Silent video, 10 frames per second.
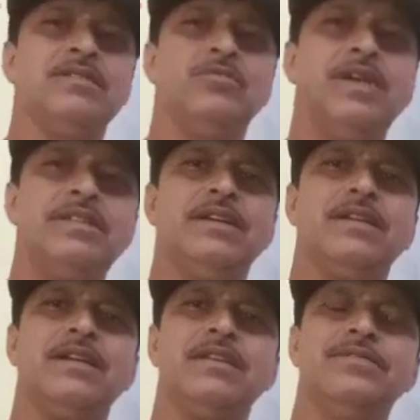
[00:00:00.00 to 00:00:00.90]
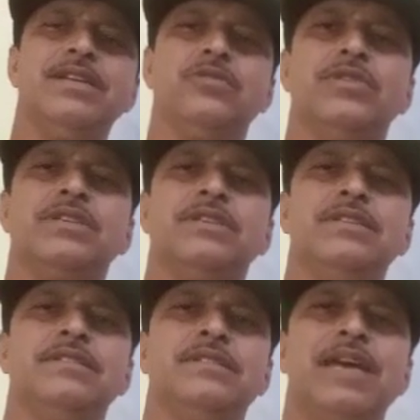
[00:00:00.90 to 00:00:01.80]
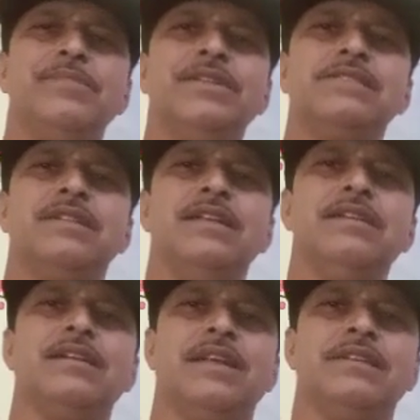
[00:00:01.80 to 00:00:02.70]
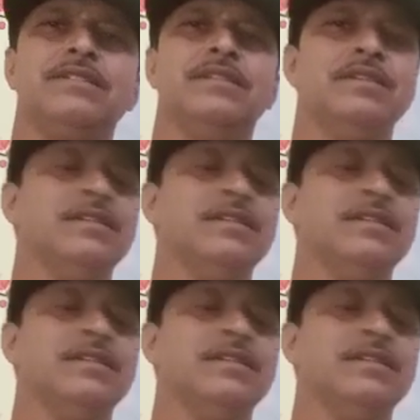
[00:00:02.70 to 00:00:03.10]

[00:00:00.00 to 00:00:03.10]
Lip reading: whether a given equation is dimensionally correct.